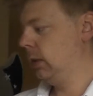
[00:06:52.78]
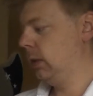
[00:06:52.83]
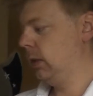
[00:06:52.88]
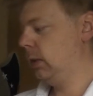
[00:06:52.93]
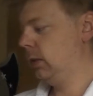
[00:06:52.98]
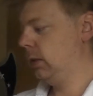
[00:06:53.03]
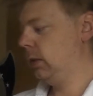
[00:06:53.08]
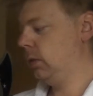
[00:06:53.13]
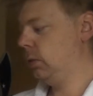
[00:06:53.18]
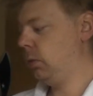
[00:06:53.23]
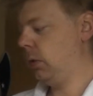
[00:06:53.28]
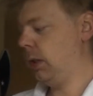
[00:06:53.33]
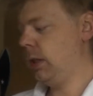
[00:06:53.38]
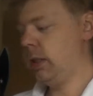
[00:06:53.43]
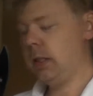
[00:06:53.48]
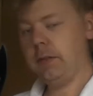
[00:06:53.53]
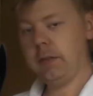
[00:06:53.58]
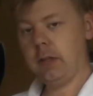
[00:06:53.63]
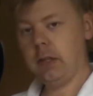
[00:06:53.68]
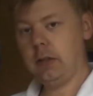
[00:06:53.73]

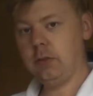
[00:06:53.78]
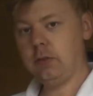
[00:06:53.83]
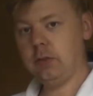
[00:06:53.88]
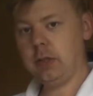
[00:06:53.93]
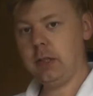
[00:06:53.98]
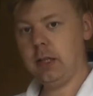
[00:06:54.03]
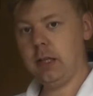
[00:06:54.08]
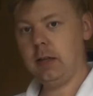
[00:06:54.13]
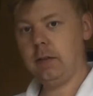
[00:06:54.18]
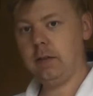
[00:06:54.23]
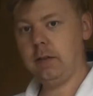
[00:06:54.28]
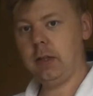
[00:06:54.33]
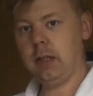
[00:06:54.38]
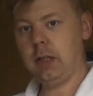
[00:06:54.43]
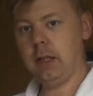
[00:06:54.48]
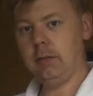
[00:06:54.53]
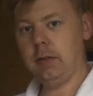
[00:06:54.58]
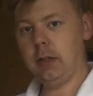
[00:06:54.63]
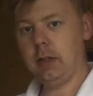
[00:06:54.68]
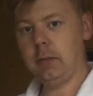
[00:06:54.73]
2700 kV
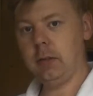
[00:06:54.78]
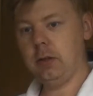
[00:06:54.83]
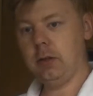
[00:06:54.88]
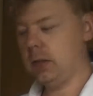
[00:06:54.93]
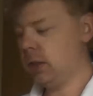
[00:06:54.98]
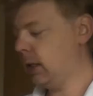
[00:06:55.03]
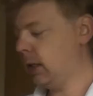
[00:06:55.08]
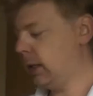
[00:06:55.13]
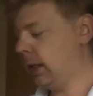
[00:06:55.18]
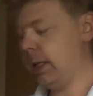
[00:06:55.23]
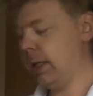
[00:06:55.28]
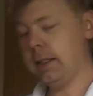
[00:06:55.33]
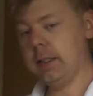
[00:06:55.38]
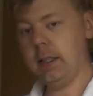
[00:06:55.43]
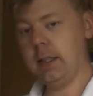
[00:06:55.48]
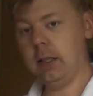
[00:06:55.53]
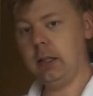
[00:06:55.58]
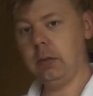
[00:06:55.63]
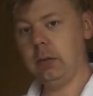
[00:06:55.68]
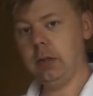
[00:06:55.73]
in-runner motor,
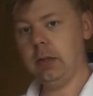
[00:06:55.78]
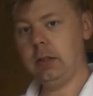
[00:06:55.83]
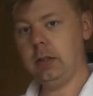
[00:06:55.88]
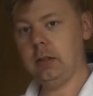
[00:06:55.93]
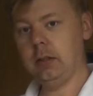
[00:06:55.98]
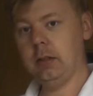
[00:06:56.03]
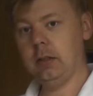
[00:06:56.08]
18 quid.